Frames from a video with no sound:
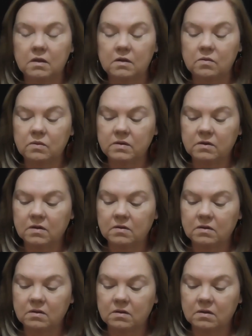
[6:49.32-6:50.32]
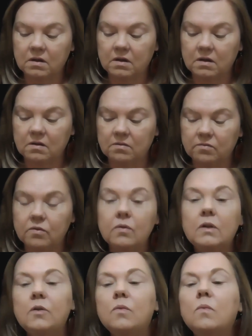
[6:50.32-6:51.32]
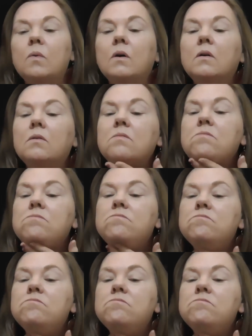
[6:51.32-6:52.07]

the noise doesn't start for a little while.